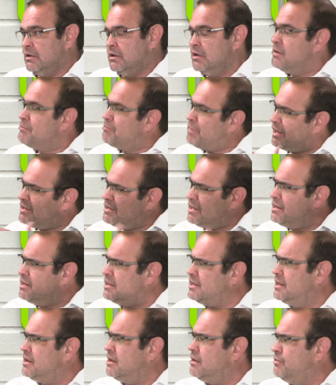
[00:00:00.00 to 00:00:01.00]
but in a
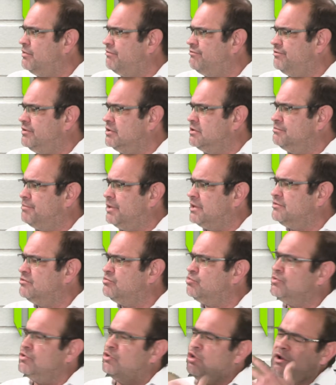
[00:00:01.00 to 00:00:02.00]
year we feel, but
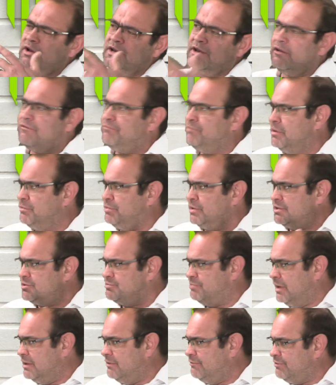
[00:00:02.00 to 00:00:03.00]
not enough people has
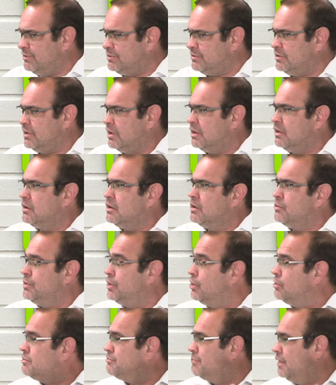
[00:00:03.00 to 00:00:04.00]
benefited, we're
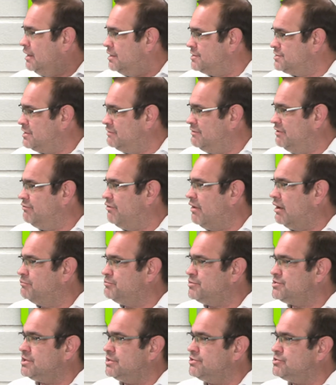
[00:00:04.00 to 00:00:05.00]
going to make it
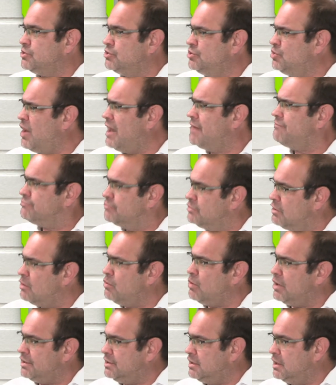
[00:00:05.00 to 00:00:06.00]
75%. So you have
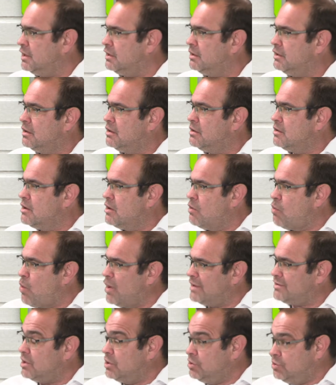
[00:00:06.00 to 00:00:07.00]
no idea
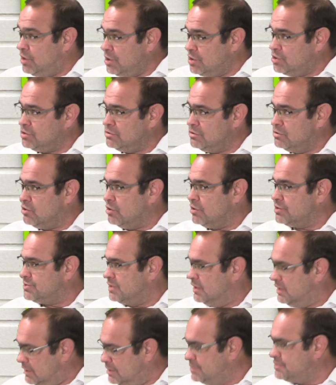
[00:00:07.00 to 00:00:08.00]
what additional cost,
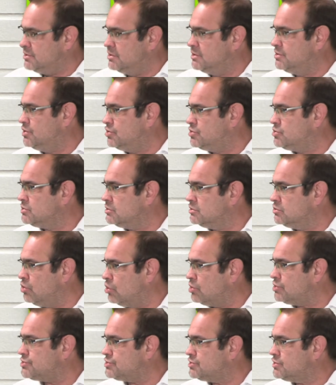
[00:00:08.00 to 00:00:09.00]
and it is an additional
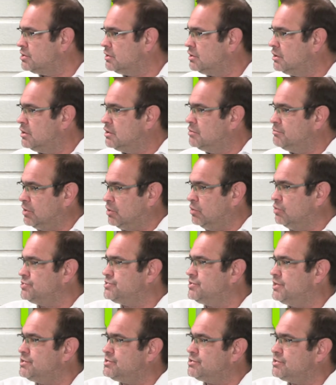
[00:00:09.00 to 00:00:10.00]
cost, because
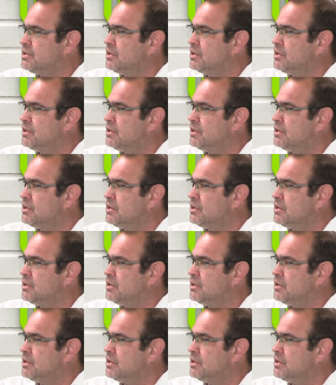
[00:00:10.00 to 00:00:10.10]
there's